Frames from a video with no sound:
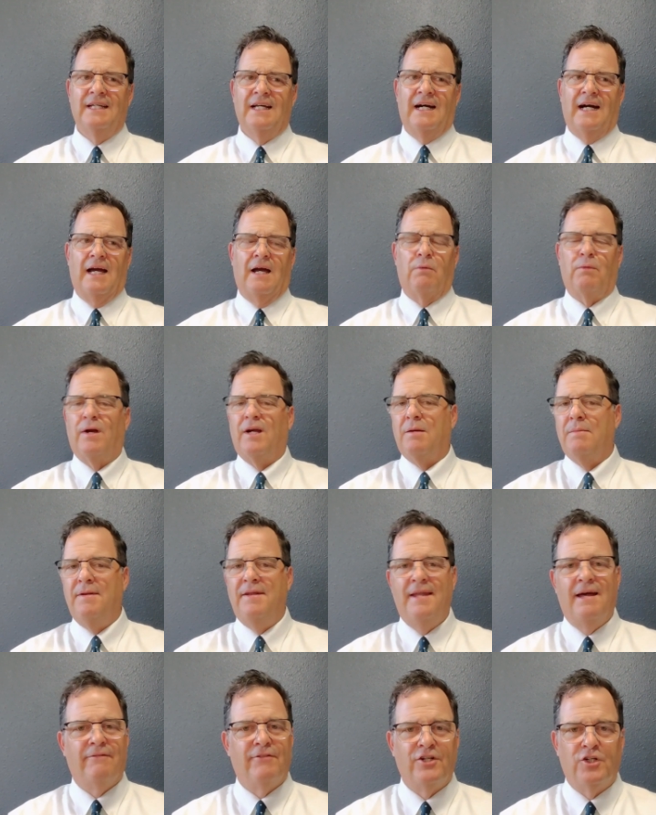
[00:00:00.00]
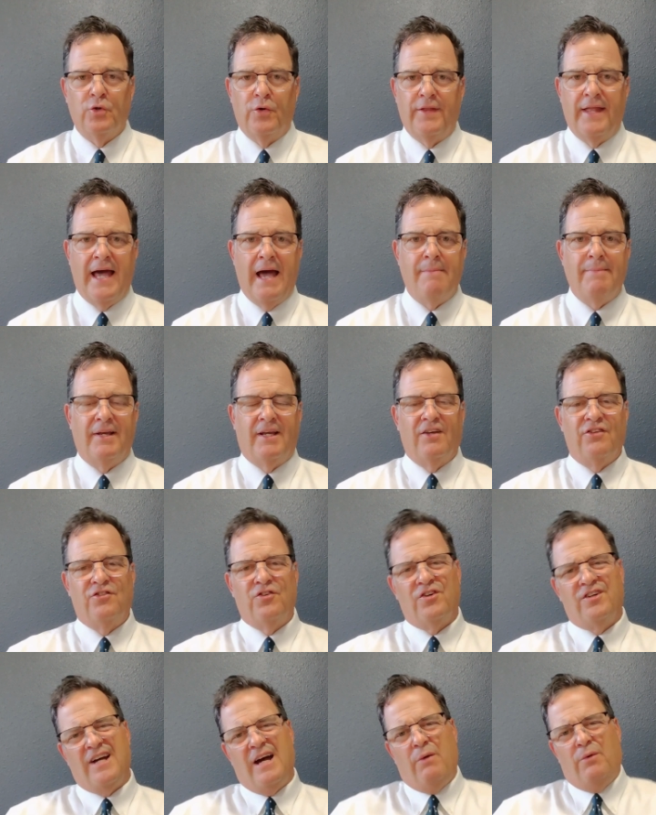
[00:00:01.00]
I recommend never doing that, because
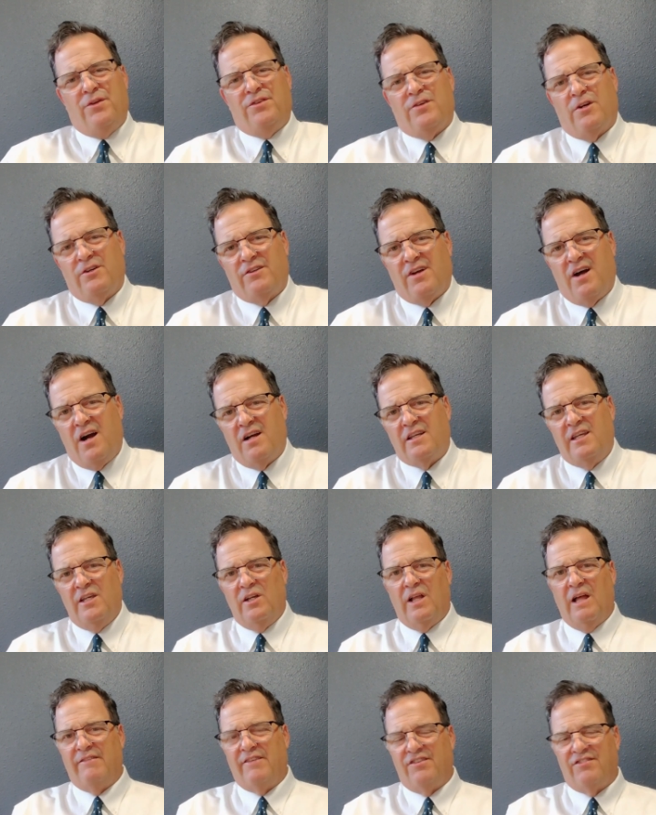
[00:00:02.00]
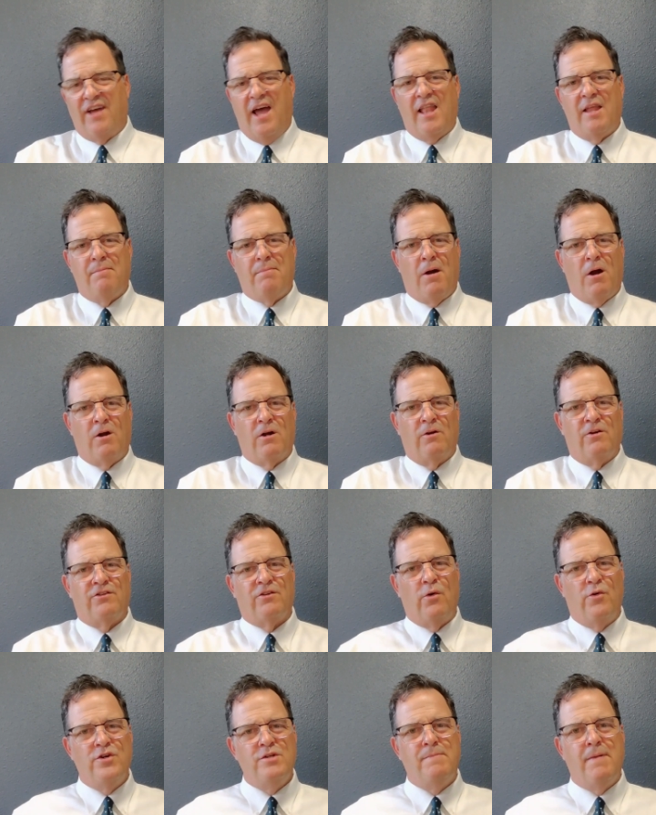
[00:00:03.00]
your gut will start talking. You'll have a silent partner. It's
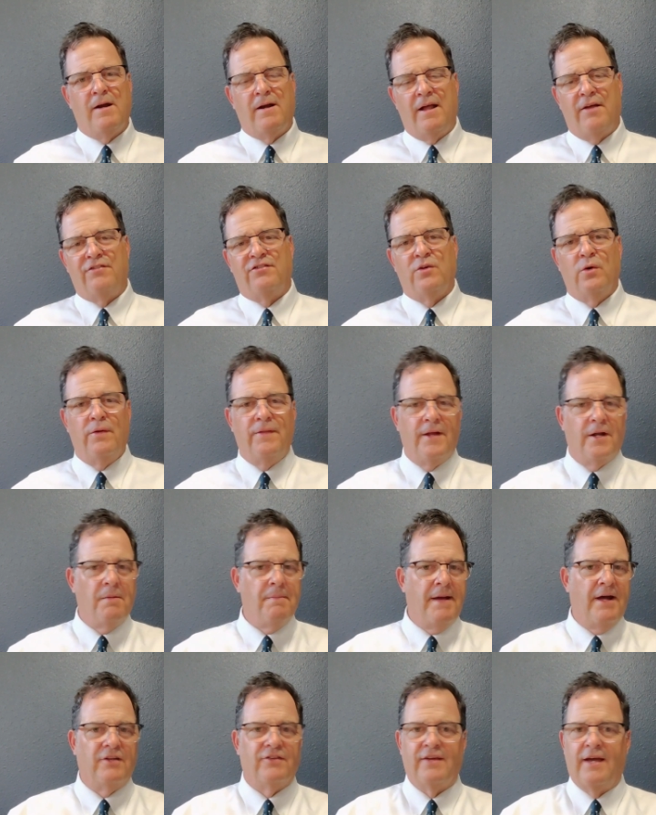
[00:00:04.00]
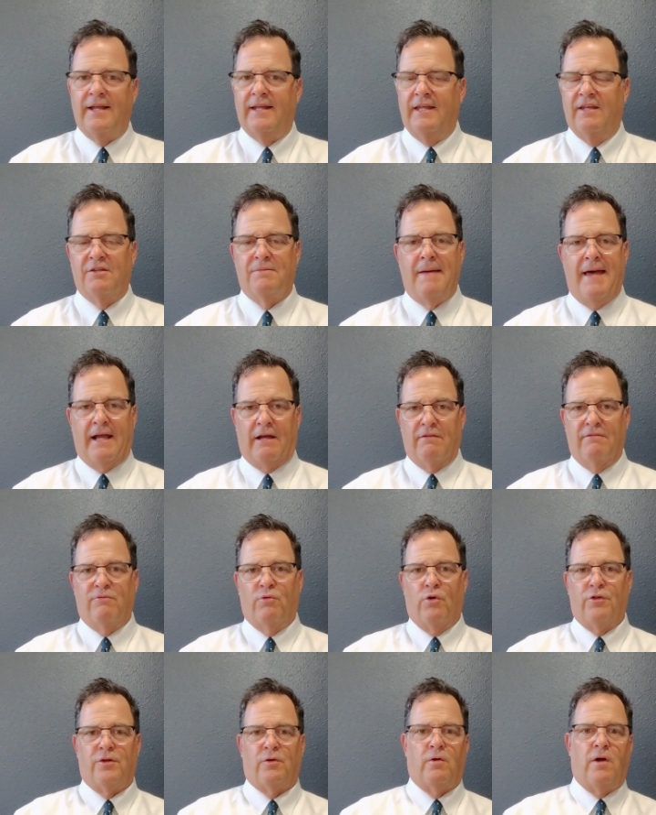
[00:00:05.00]
always better to have someone there to bounce ideas back and
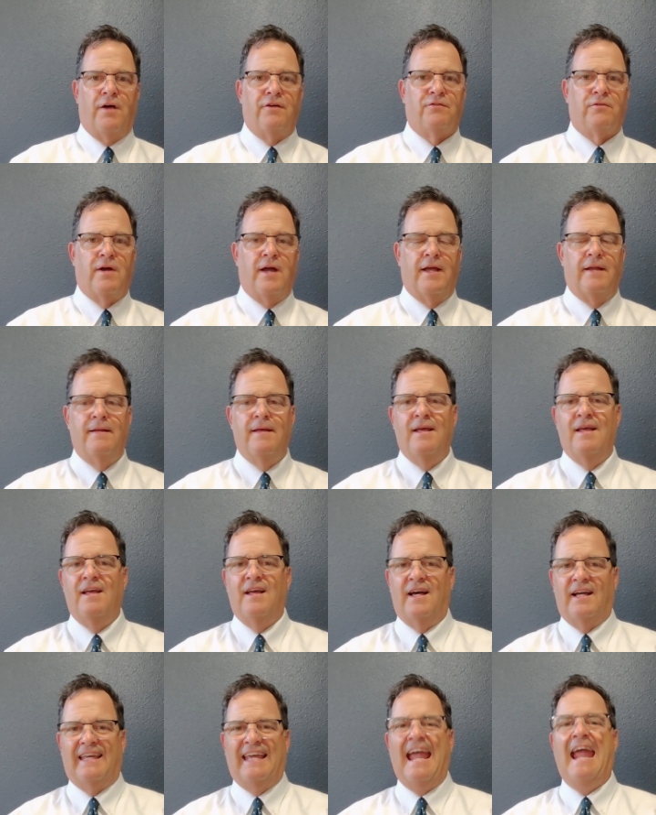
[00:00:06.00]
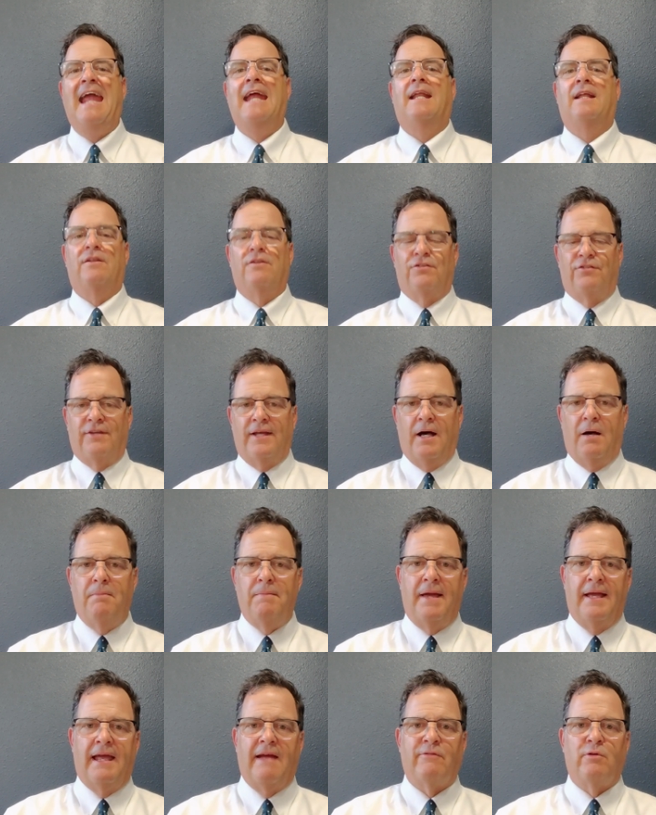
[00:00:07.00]
forth across, right? A cadence to help
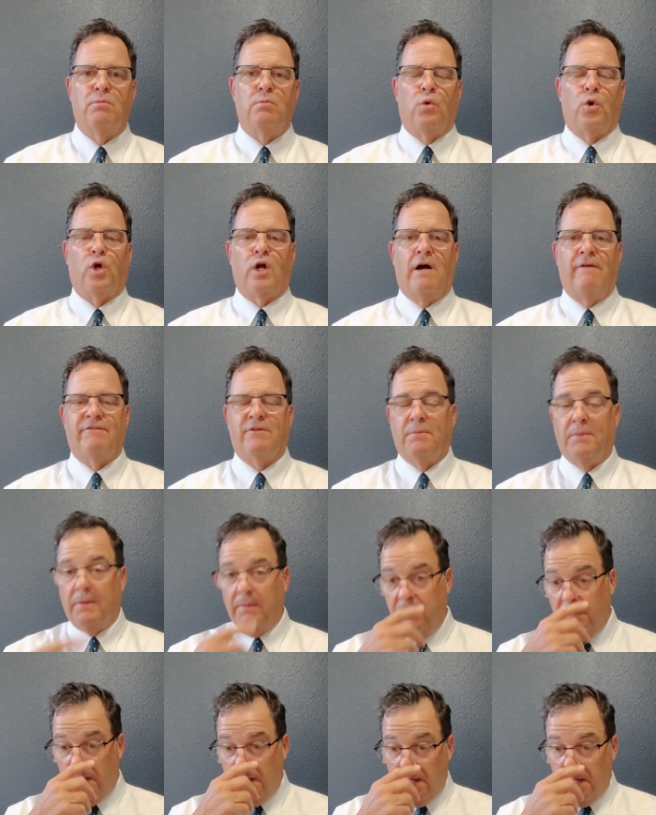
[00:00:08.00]
make everyone more comfortable.